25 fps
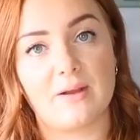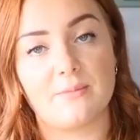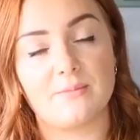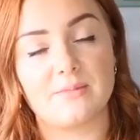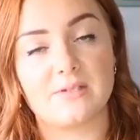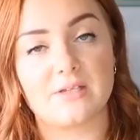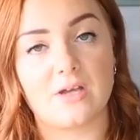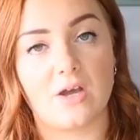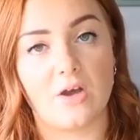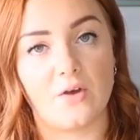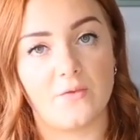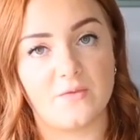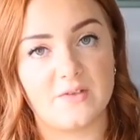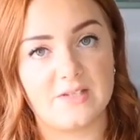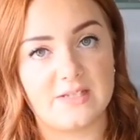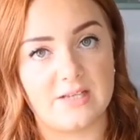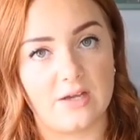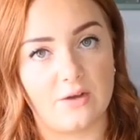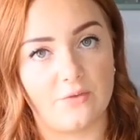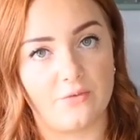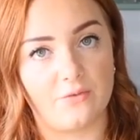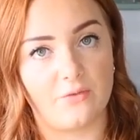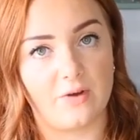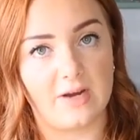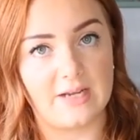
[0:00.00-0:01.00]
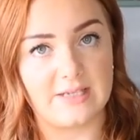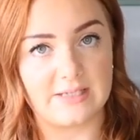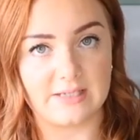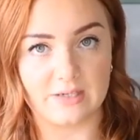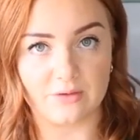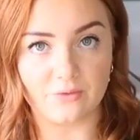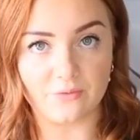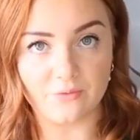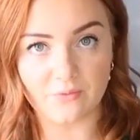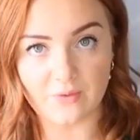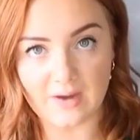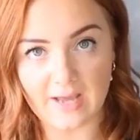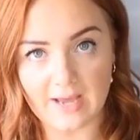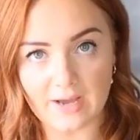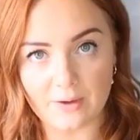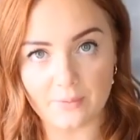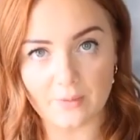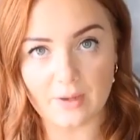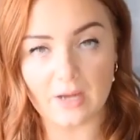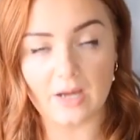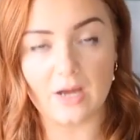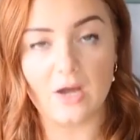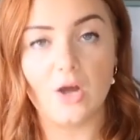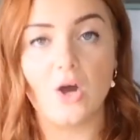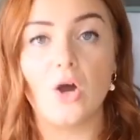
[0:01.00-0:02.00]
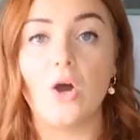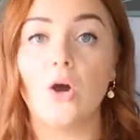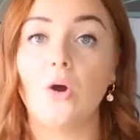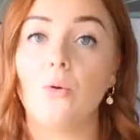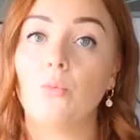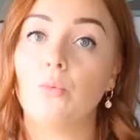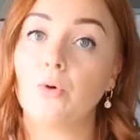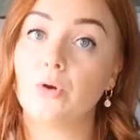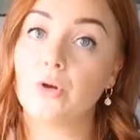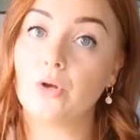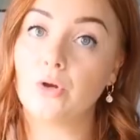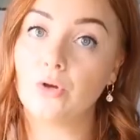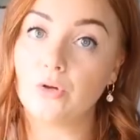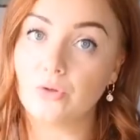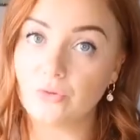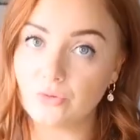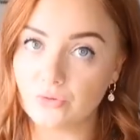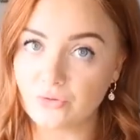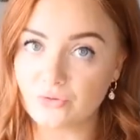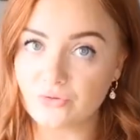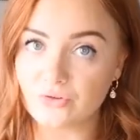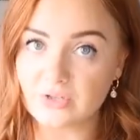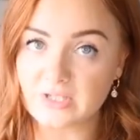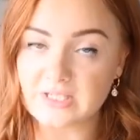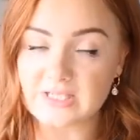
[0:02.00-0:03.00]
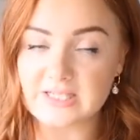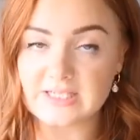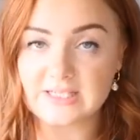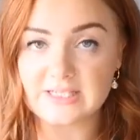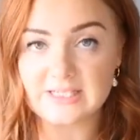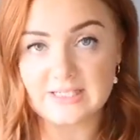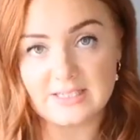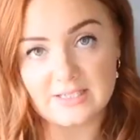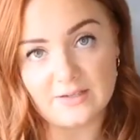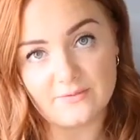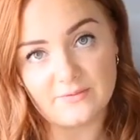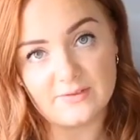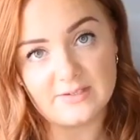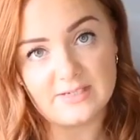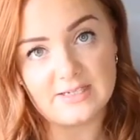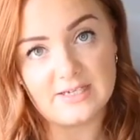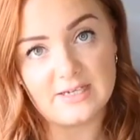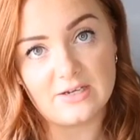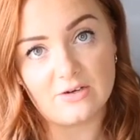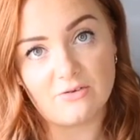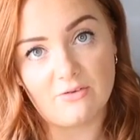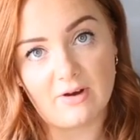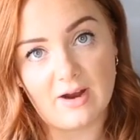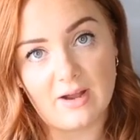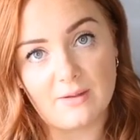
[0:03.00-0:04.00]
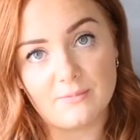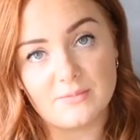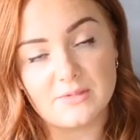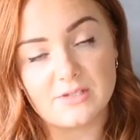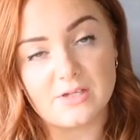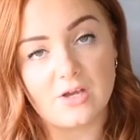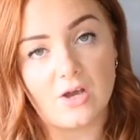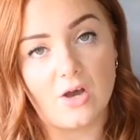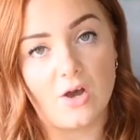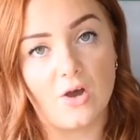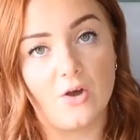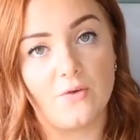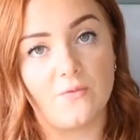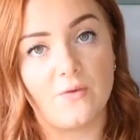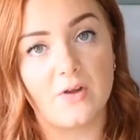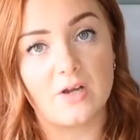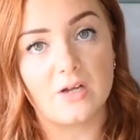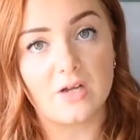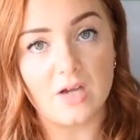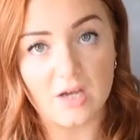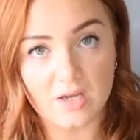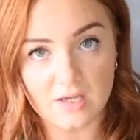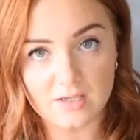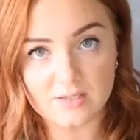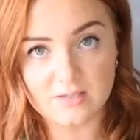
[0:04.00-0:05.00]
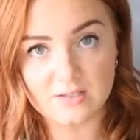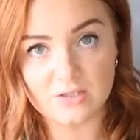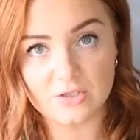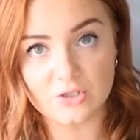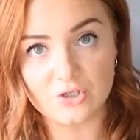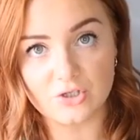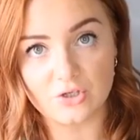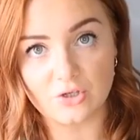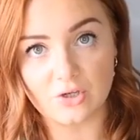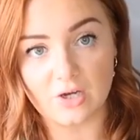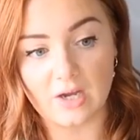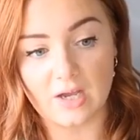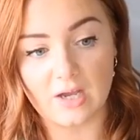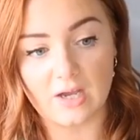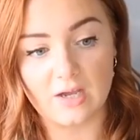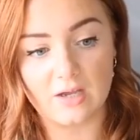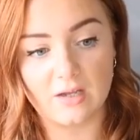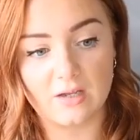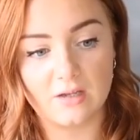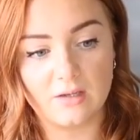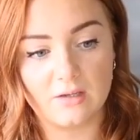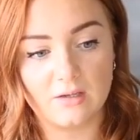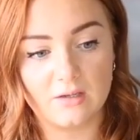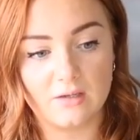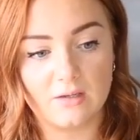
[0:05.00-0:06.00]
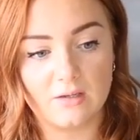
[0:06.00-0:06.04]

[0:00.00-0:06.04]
grams of self-raising flour, 170 grams of caster sugar,